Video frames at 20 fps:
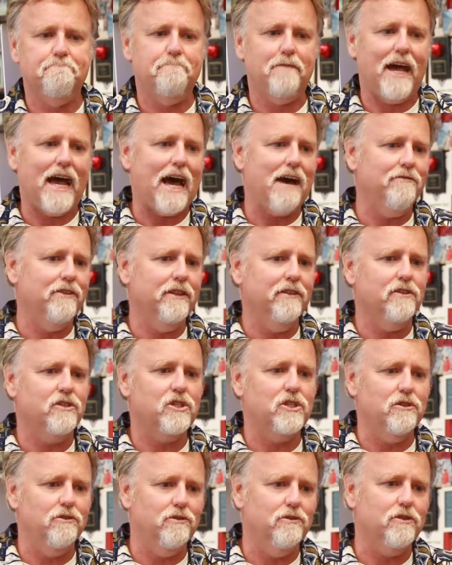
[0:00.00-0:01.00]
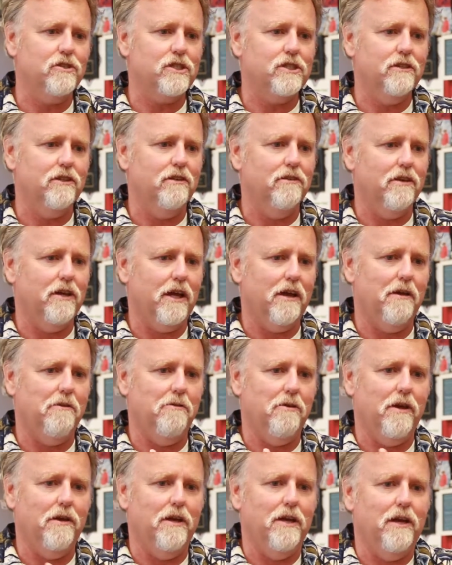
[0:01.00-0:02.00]
having the students,
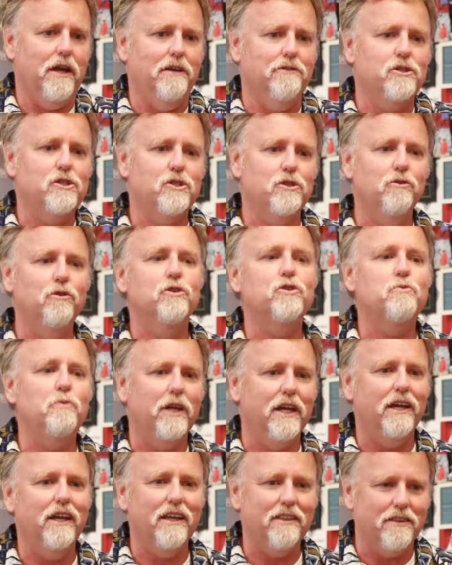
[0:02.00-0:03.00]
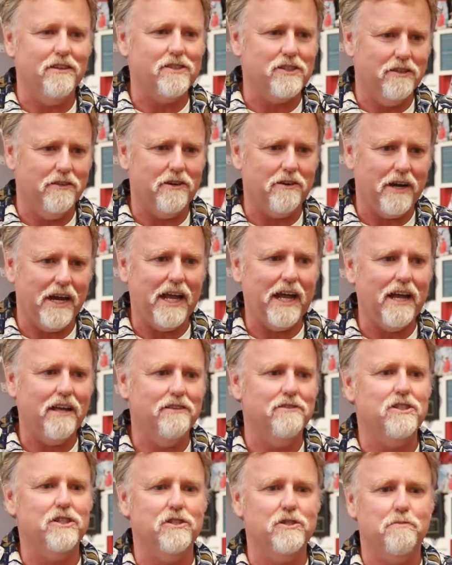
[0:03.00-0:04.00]
as soon as we can get this in their
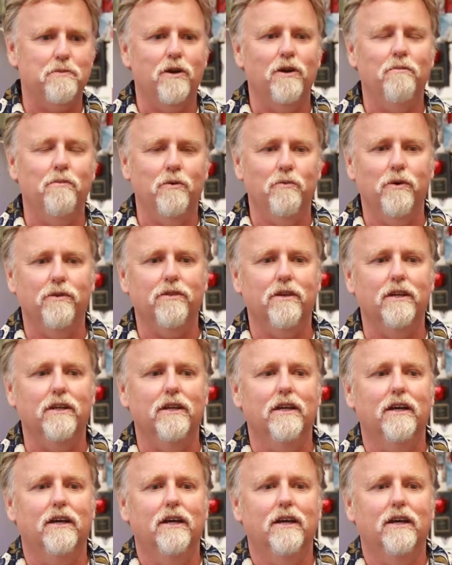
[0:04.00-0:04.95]
hands, experiment with it,